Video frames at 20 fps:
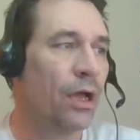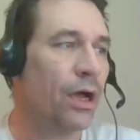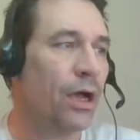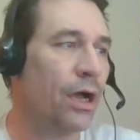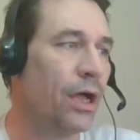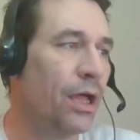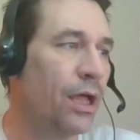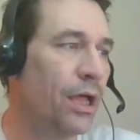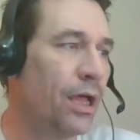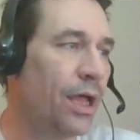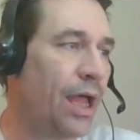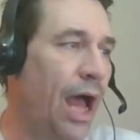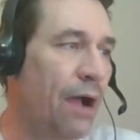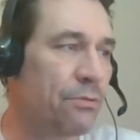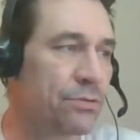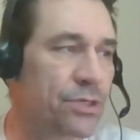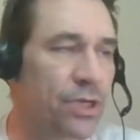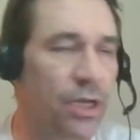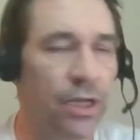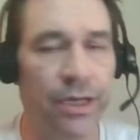Uh, I
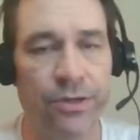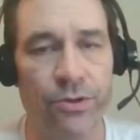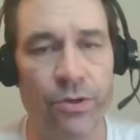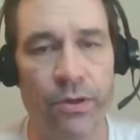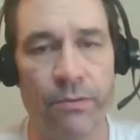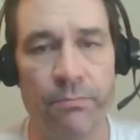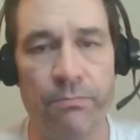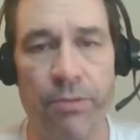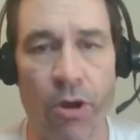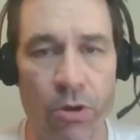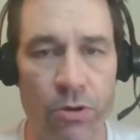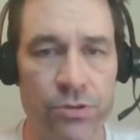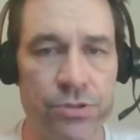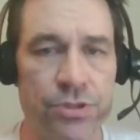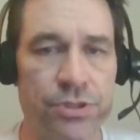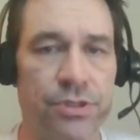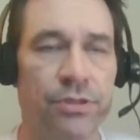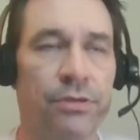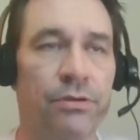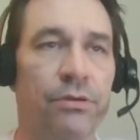was going to do it
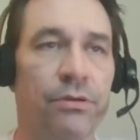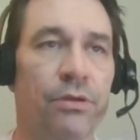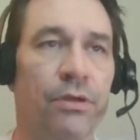post